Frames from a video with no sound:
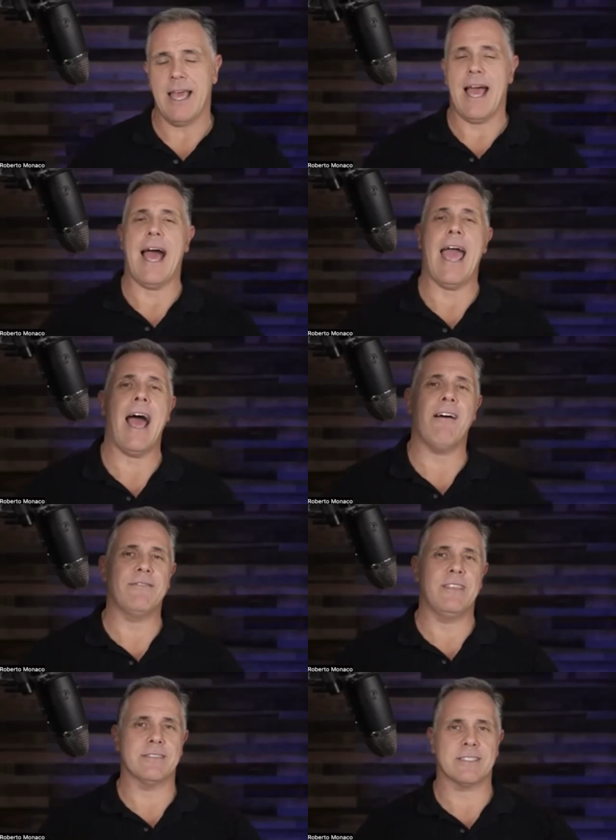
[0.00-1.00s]
I have
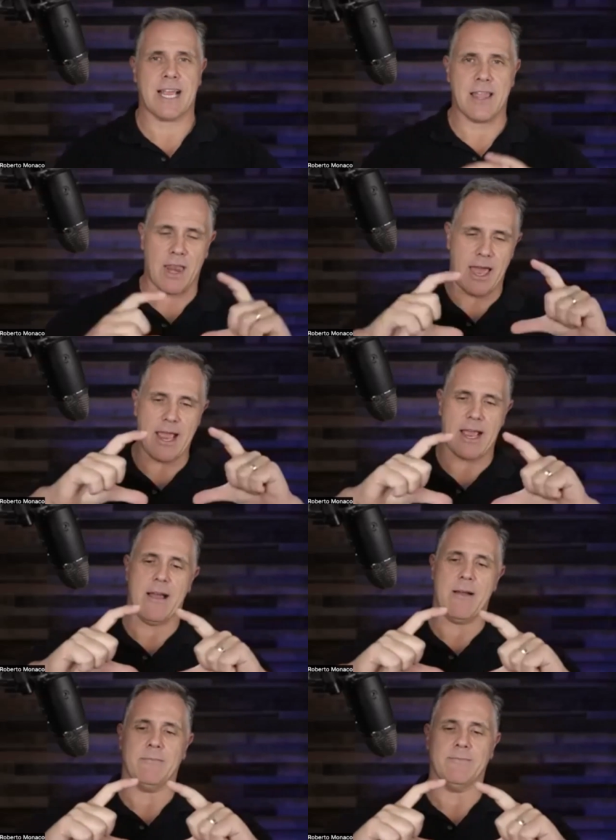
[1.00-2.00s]
this kind of like
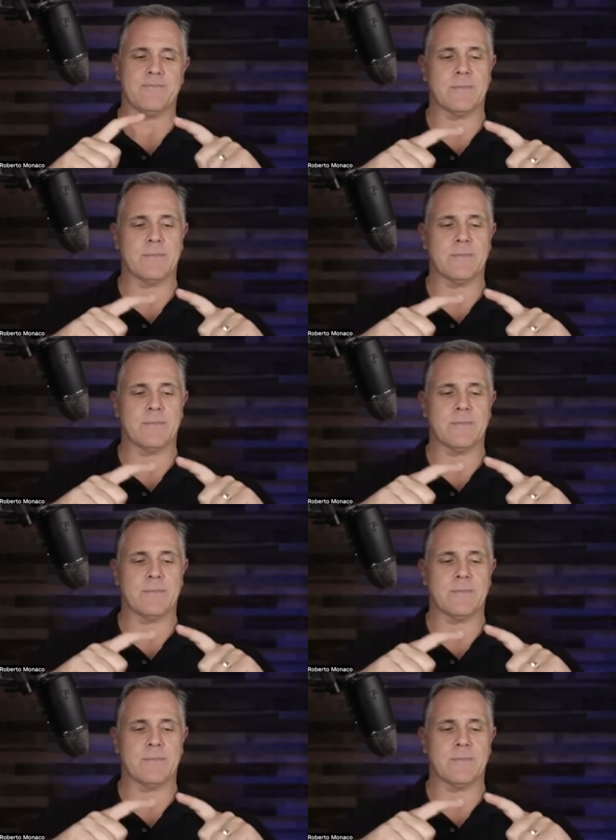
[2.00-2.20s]
um,